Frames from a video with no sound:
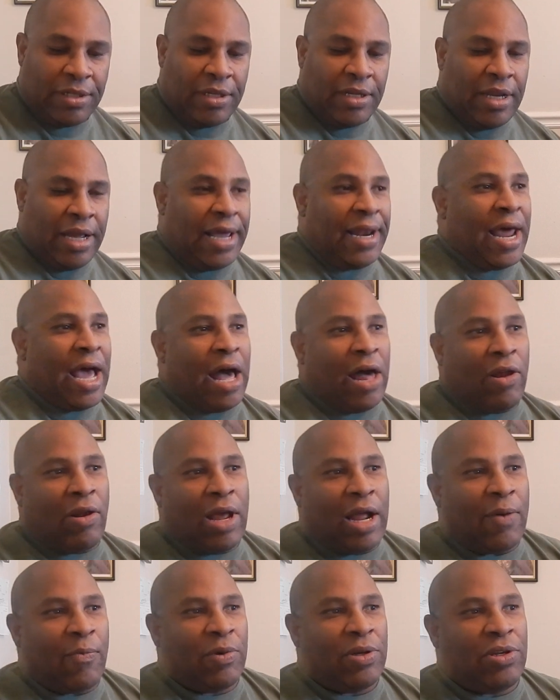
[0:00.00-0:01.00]
And all
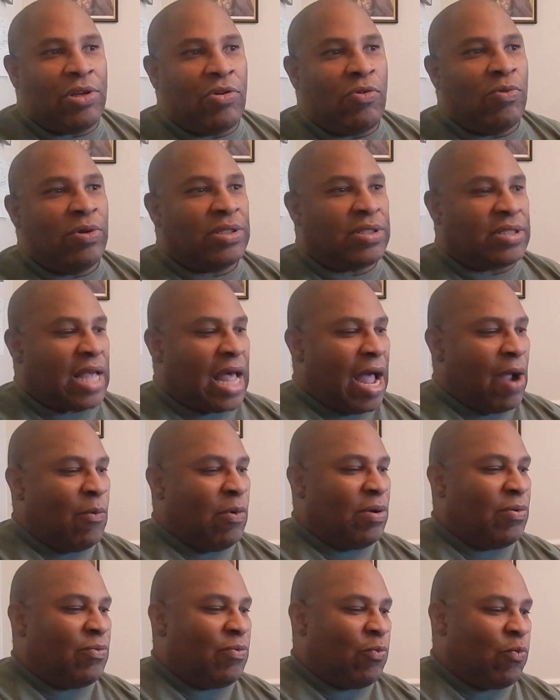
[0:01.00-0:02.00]
I would do is I
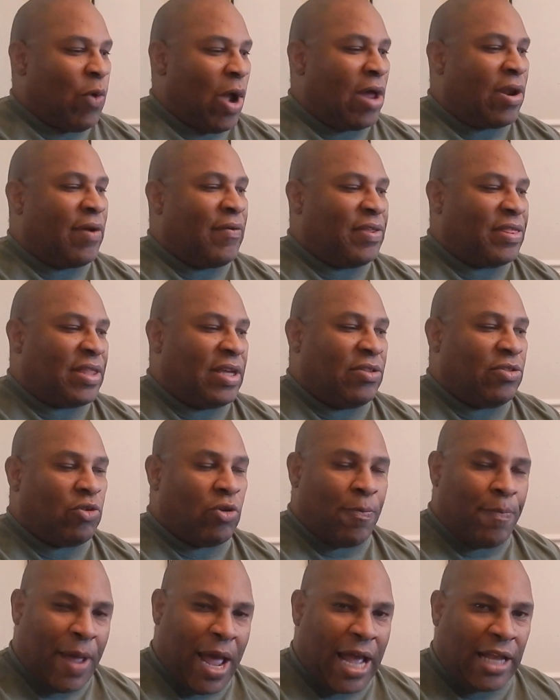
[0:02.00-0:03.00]
would route everything through
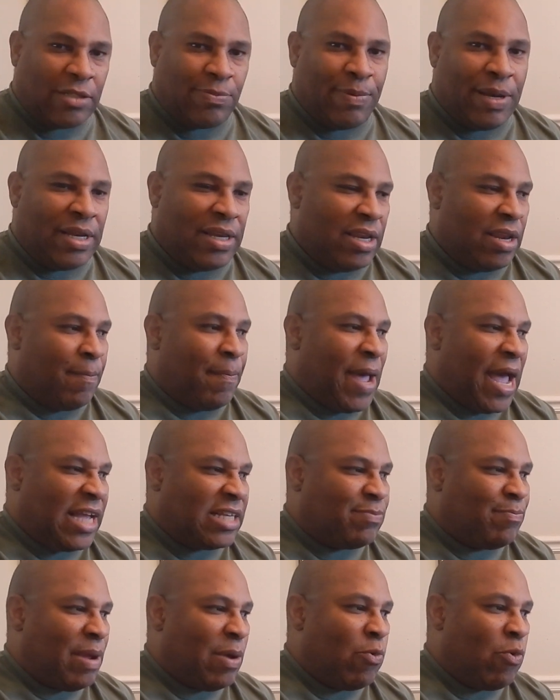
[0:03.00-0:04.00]
the patch bay, then the
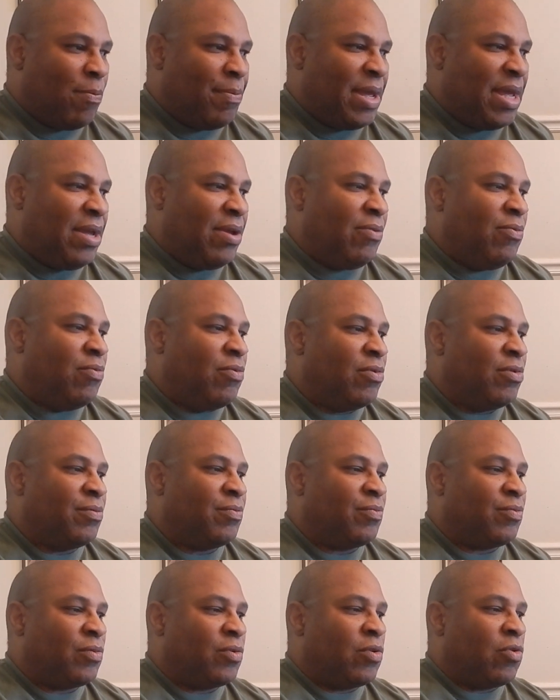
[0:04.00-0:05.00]
patch bay would be
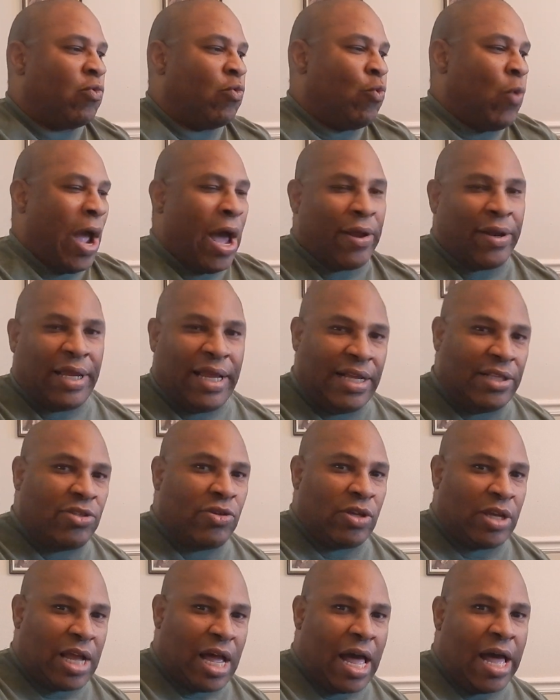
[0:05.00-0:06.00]
routed into
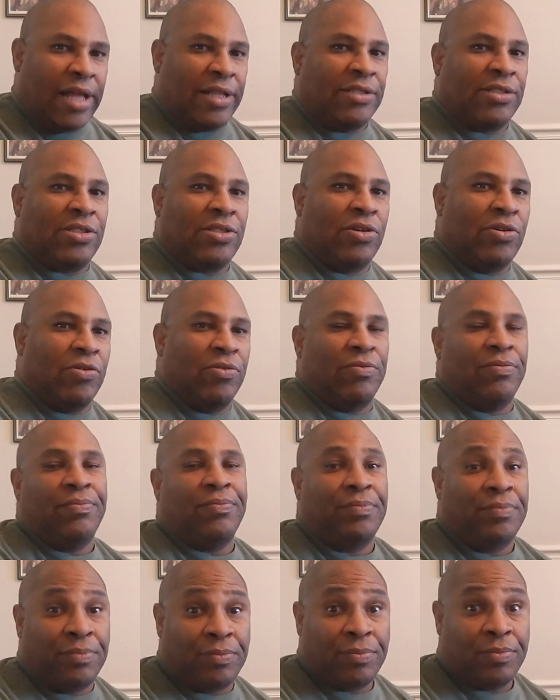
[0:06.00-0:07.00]
the console,
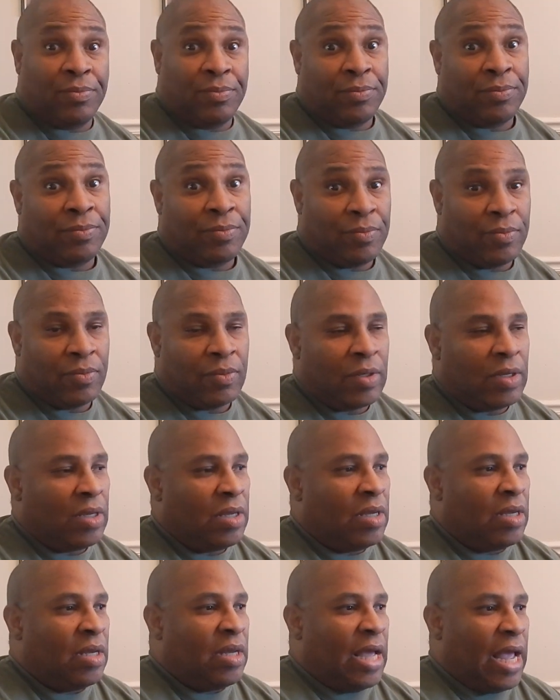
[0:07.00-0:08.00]

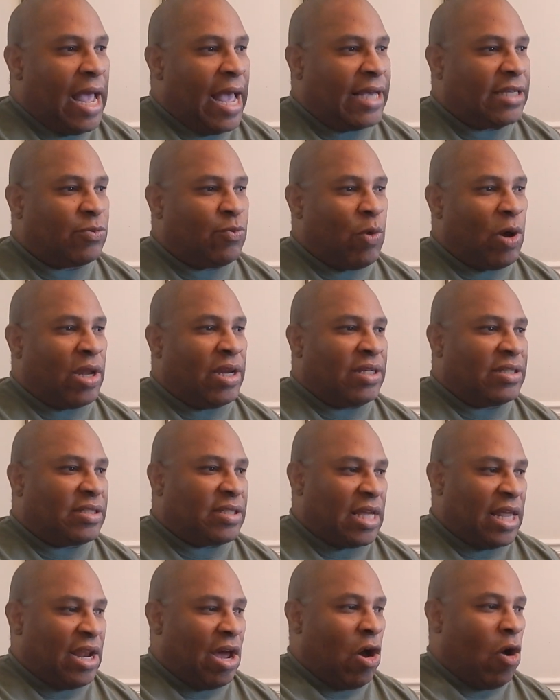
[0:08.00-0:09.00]
as well as,
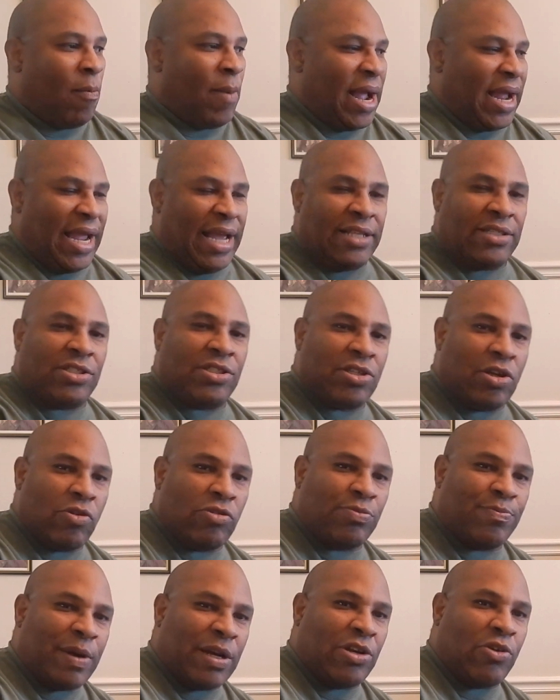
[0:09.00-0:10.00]
and all my
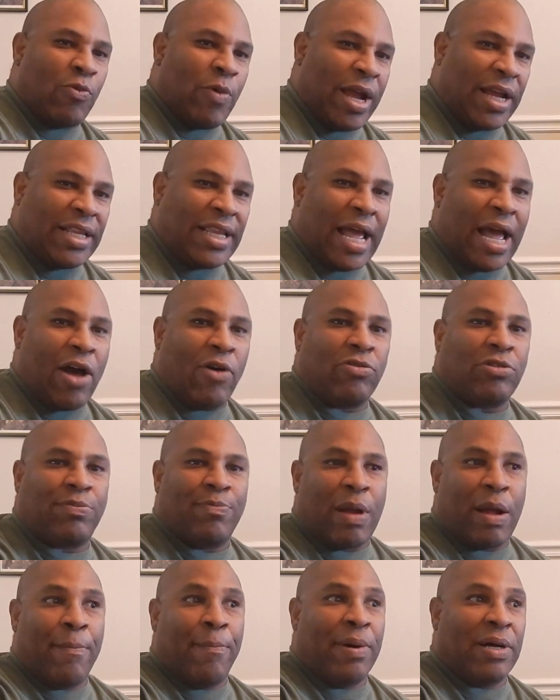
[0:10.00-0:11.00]
inserts, my direct outs,
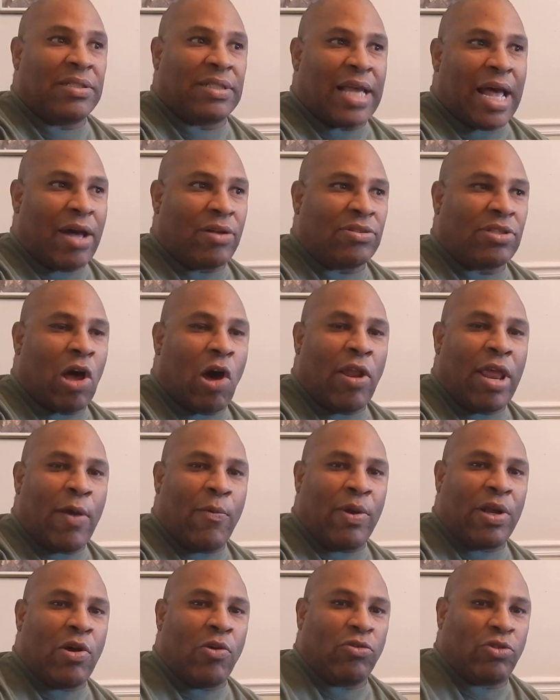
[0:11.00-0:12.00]
my bus outs, all that
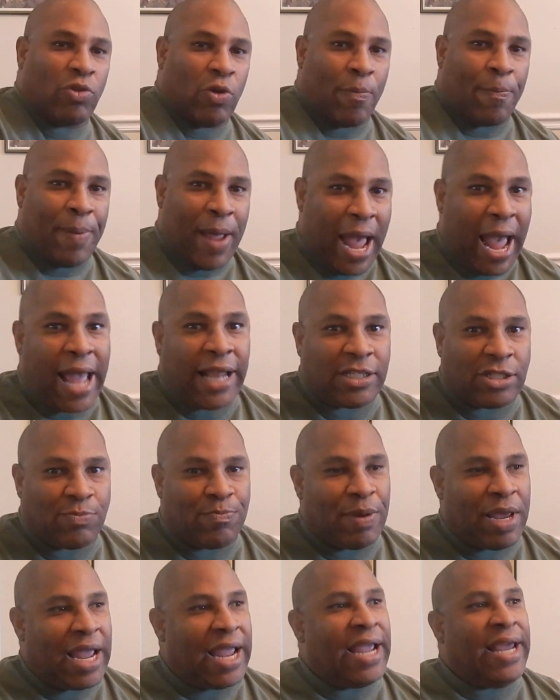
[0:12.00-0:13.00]
would go to a patch
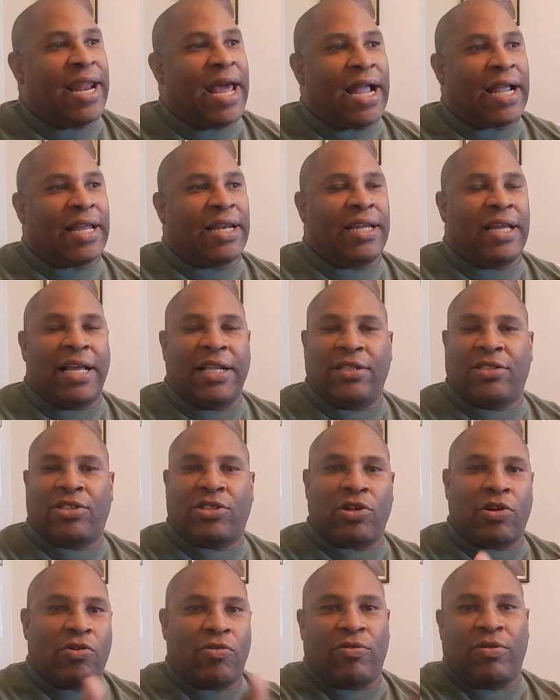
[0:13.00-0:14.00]
bay, and I can
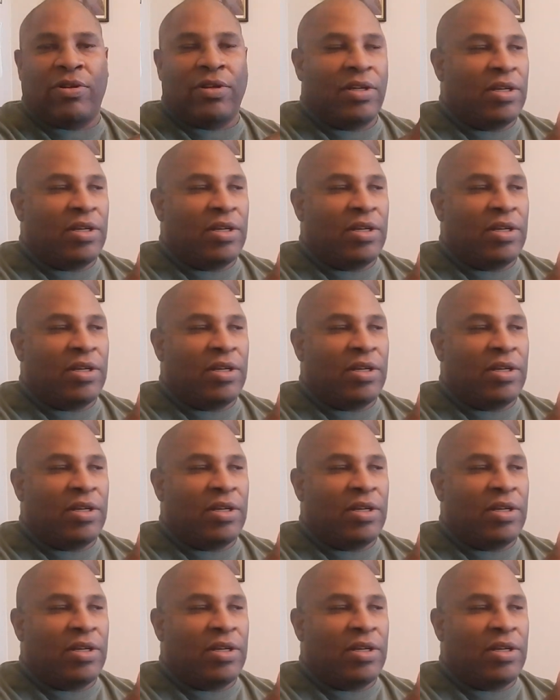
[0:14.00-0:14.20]
insert